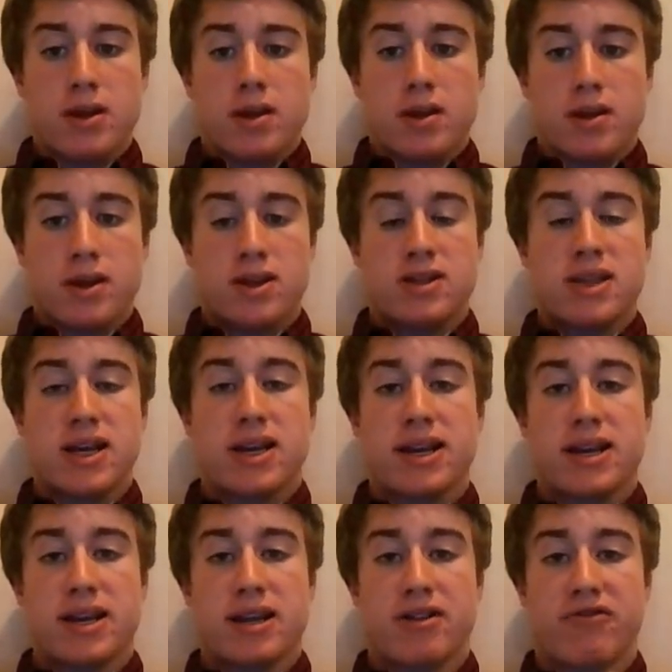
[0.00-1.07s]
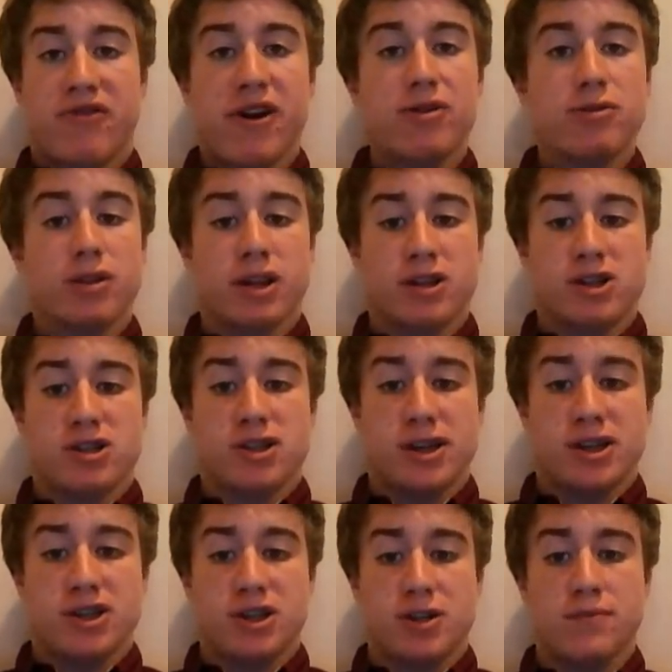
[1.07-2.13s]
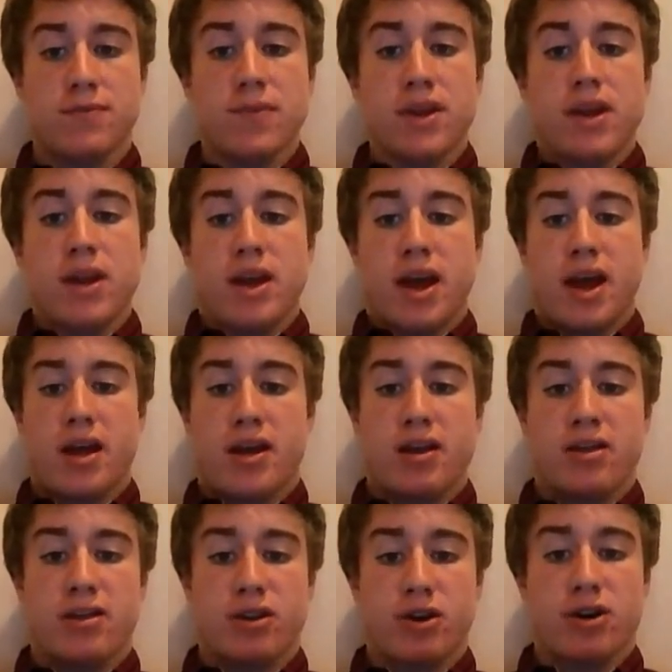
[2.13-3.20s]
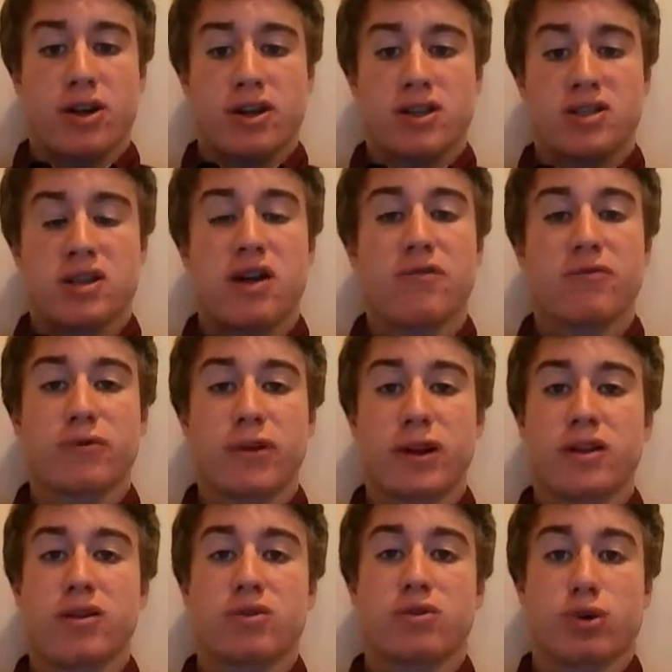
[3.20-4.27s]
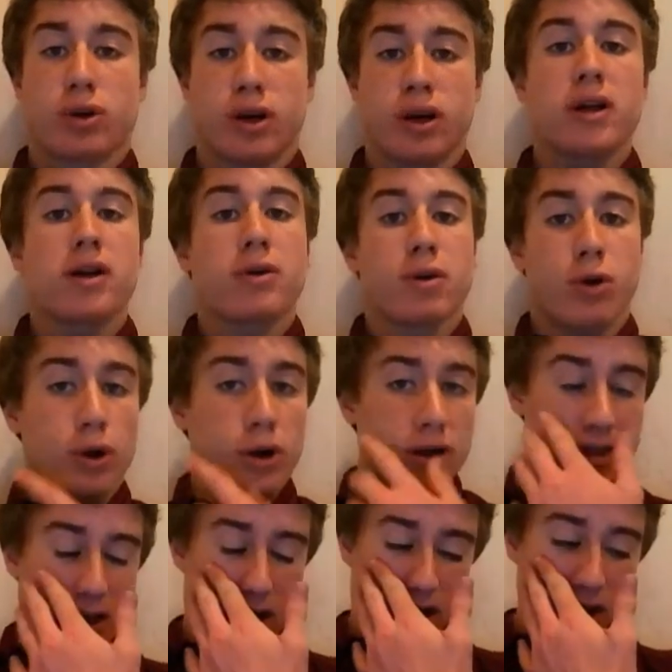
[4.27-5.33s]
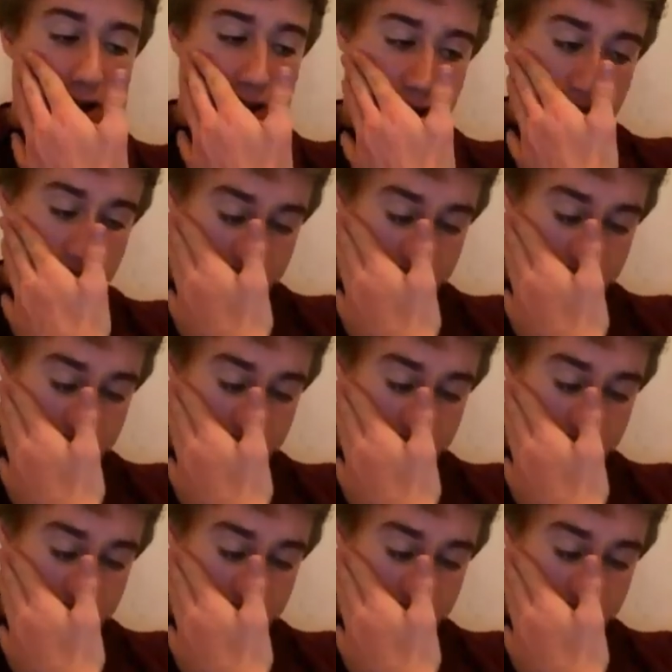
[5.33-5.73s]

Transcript: the second is federal legislation, and the third is self-regulatory organizations.